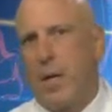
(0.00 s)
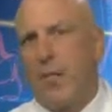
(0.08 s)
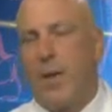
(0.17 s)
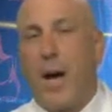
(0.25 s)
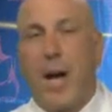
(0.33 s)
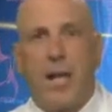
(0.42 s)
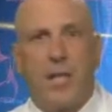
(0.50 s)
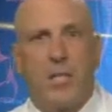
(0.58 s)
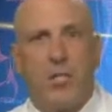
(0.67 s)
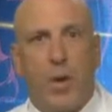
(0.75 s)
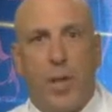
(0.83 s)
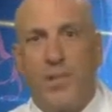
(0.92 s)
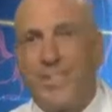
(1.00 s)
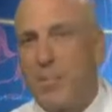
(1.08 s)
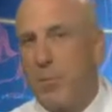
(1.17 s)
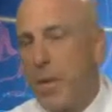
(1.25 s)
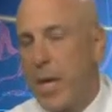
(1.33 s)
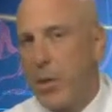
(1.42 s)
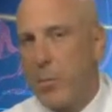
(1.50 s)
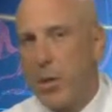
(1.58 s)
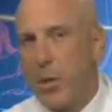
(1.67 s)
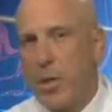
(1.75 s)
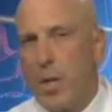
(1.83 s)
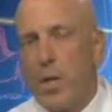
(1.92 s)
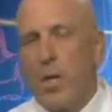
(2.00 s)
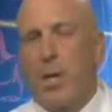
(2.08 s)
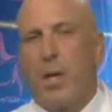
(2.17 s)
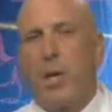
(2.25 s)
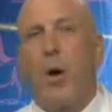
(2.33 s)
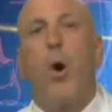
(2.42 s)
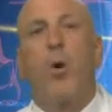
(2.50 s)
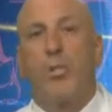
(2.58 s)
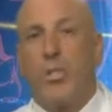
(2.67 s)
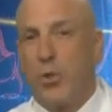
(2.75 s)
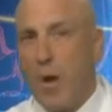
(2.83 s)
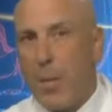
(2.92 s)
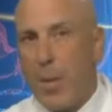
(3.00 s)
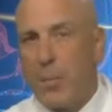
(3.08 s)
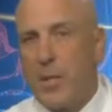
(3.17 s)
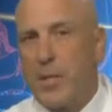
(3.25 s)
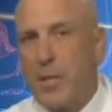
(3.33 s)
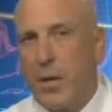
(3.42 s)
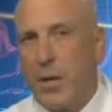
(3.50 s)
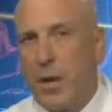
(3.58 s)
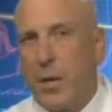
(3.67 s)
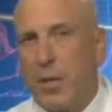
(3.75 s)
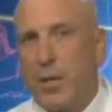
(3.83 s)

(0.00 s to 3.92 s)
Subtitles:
of a high-strength cementable all-ceramic material.